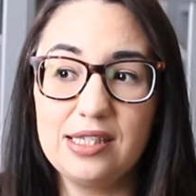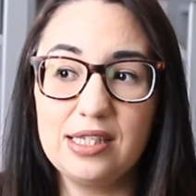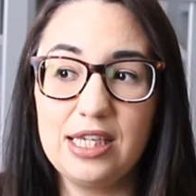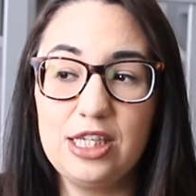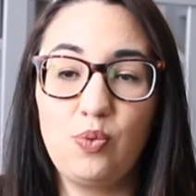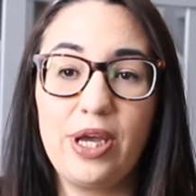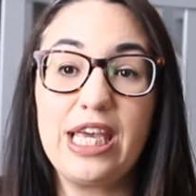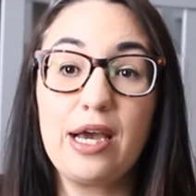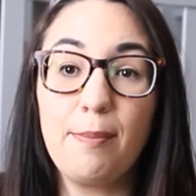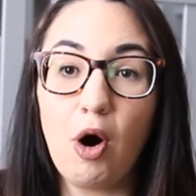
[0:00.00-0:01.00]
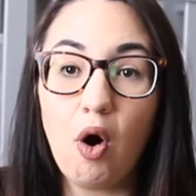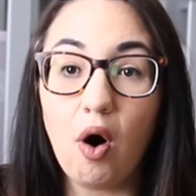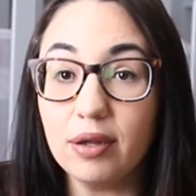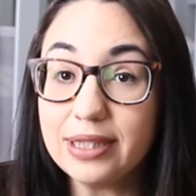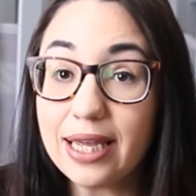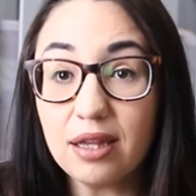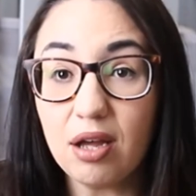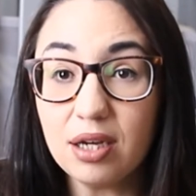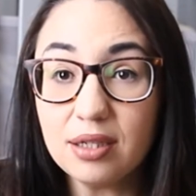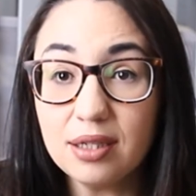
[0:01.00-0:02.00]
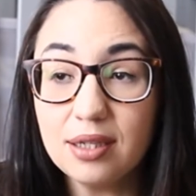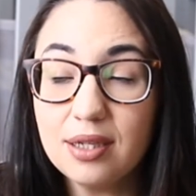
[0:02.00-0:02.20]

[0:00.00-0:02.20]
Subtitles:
he's waking up all night long.